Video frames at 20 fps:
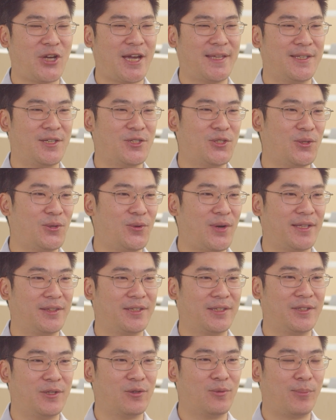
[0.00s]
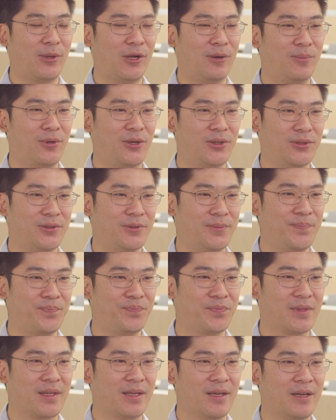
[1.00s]
traditional and the new block model.
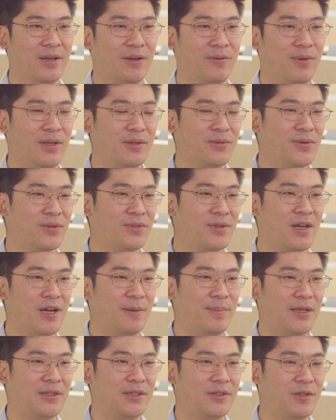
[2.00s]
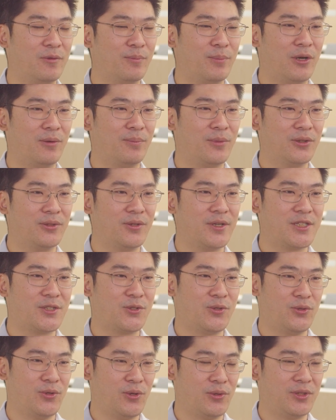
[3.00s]
One good thing about the new block model is
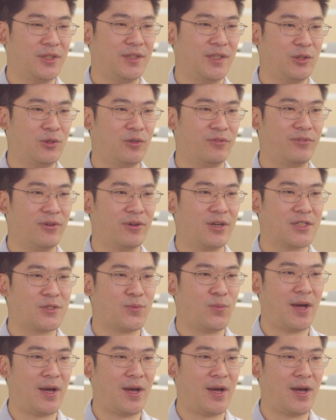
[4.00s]
you only need to focus